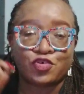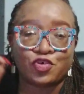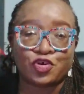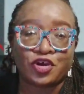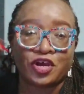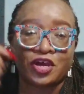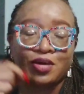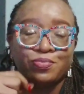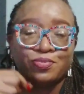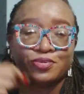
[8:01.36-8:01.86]
you're
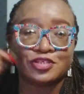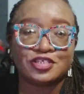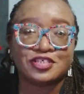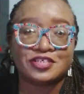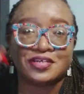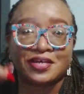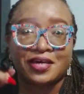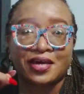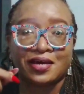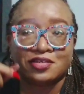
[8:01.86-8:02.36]
able
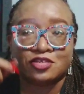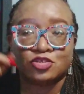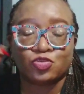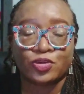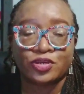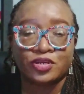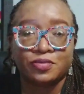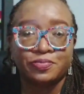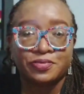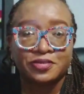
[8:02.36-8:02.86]
to get
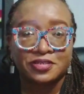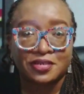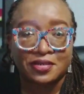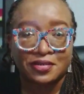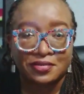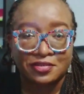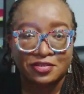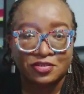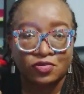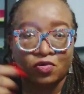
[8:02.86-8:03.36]

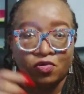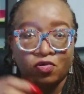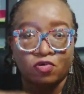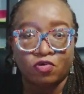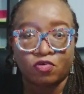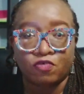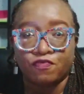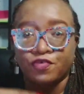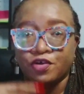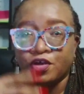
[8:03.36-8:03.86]
20%
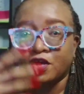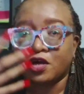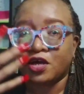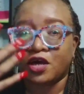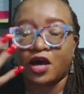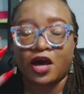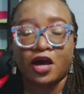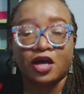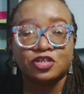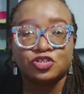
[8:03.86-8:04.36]
of
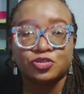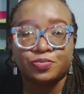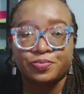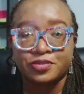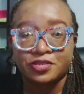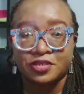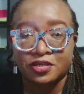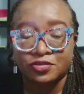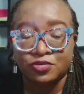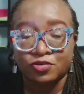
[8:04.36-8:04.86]

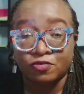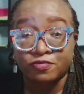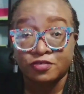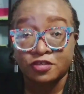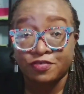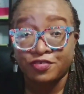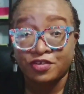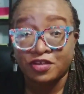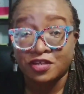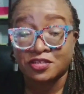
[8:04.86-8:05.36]
100% of
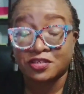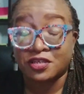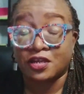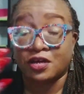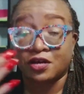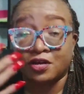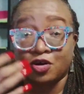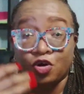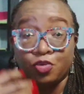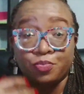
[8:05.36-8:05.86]
dividends that
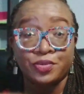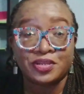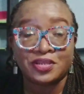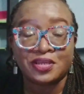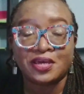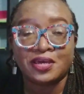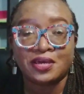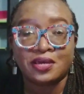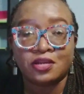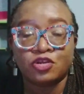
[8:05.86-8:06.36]
are coming
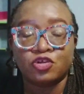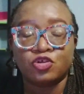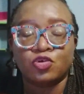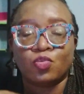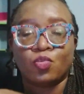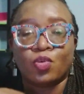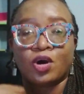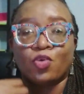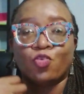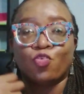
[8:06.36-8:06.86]
in,
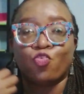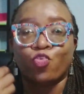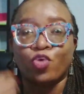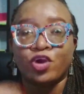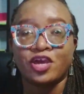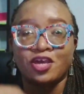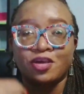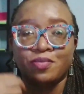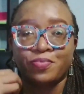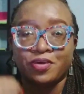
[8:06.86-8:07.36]
you are
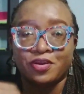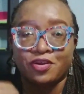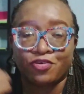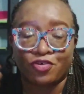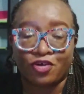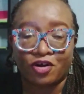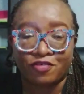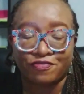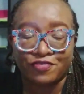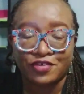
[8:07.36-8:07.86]
way
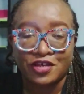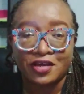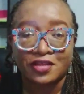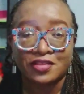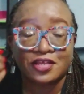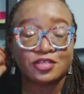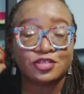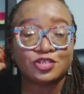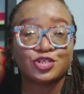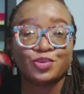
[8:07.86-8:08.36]
better off
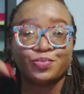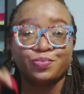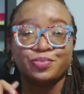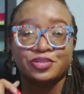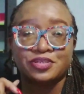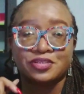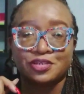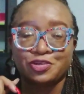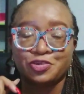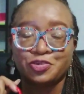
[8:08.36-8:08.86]
than
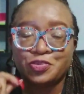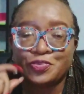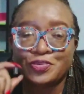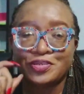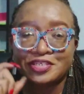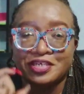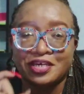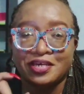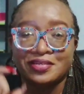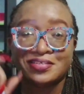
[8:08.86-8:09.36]
somebody who
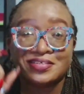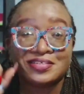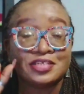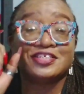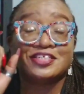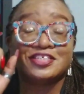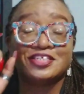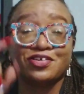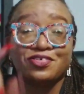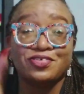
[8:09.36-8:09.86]
is getting
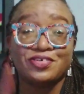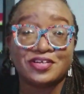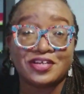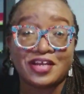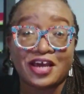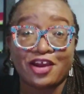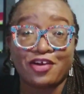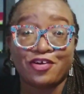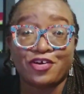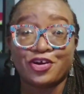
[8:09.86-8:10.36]
0
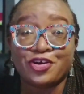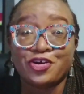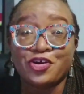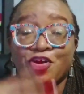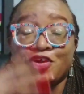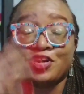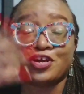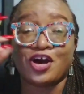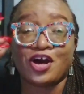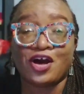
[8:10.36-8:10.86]
naira
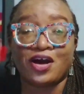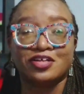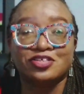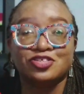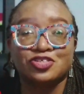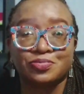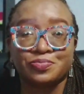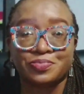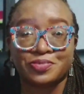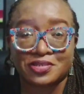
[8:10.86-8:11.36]
on
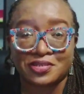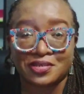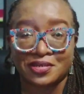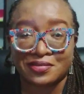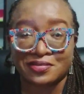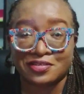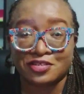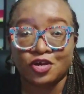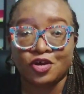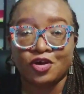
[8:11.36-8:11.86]

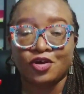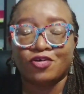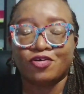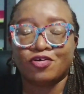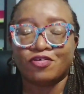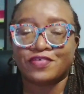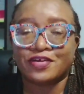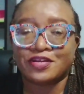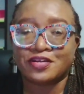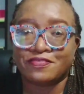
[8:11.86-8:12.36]
100%
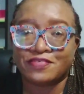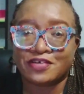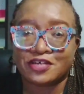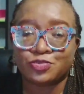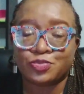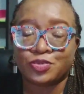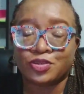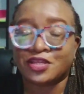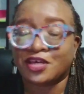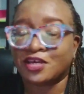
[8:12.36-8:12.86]
of an
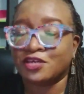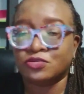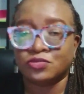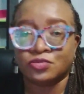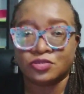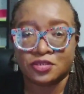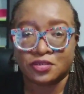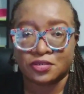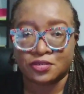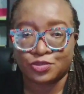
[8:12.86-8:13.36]
investment that you
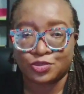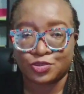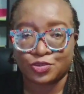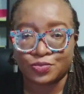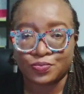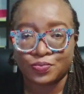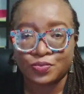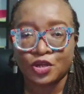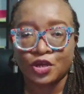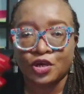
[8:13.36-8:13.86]
didn't do.
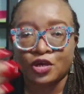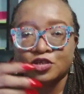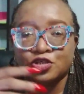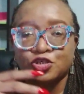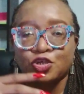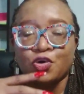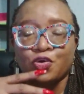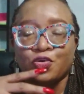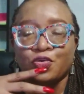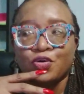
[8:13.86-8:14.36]

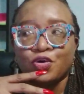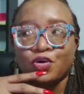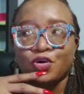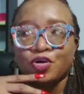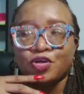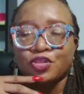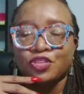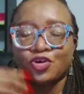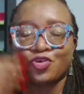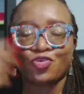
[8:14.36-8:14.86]
So
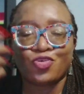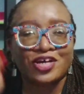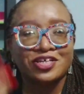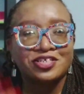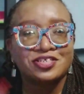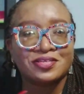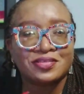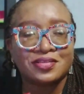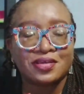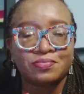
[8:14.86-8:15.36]
the
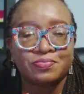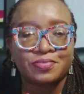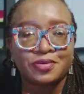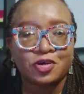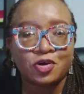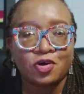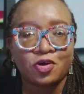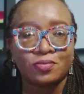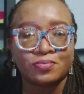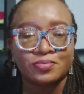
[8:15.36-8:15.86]
question then
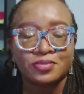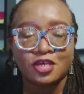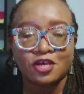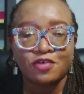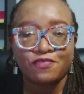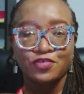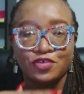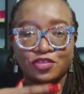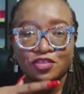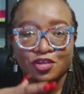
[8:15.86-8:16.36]
becomes,
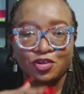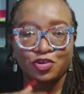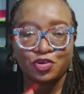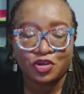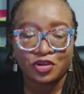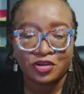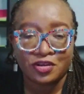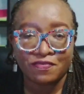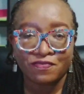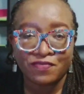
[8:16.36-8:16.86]
if you think
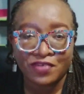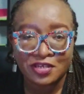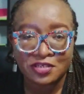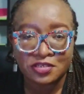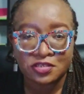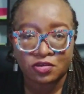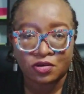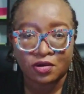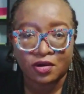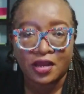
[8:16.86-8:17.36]
you're an
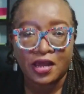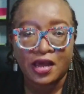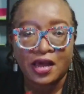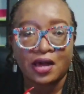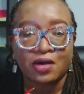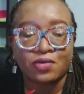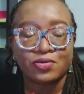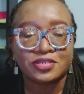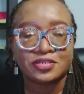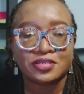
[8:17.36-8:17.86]
investor,
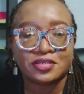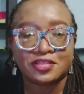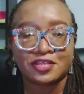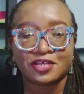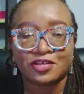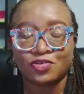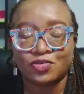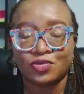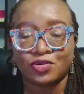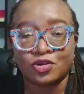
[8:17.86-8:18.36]
how is it
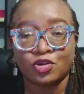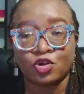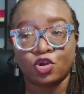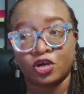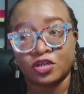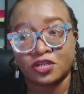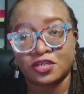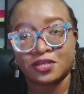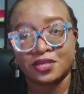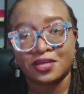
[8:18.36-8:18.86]
that you're
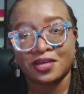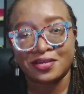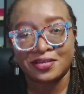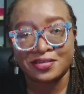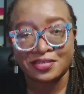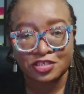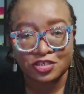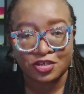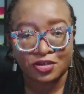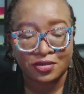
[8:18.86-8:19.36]
not
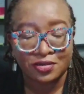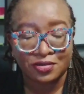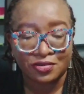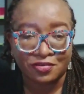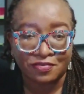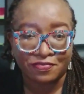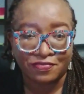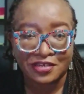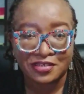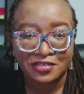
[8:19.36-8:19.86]
getting started
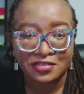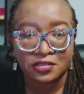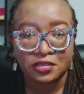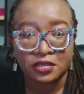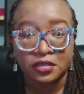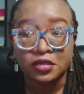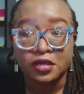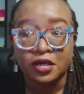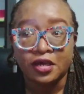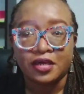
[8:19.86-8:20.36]
on
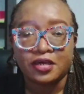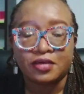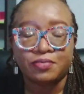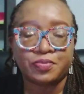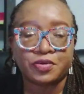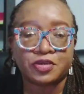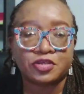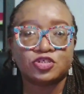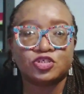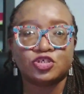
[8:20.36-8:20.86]
investing
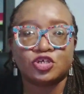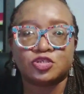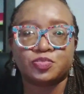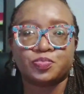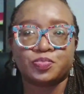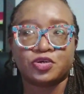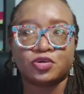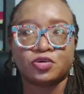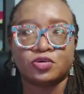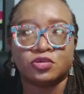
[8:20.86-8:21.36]
just
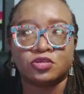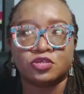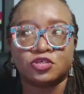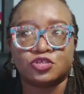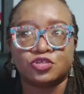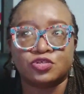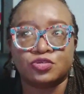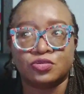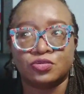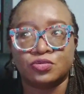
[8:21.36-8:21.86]

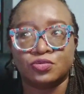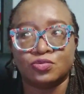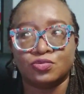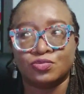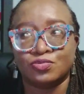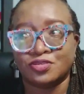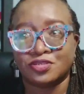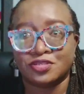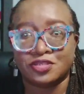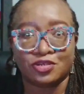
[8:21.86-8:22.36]
because
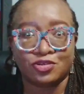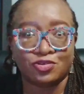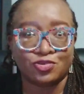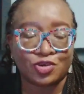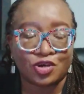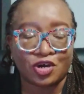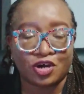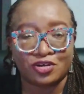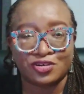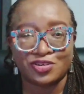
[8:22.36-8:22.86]
you think you
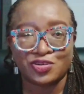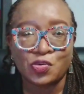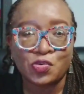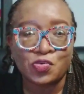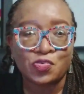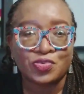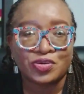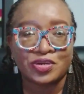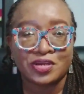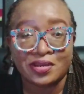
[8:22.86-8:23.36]
can't
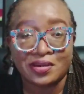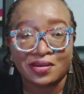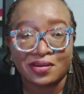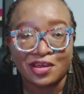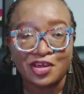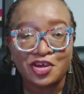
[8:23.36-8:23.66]
own it?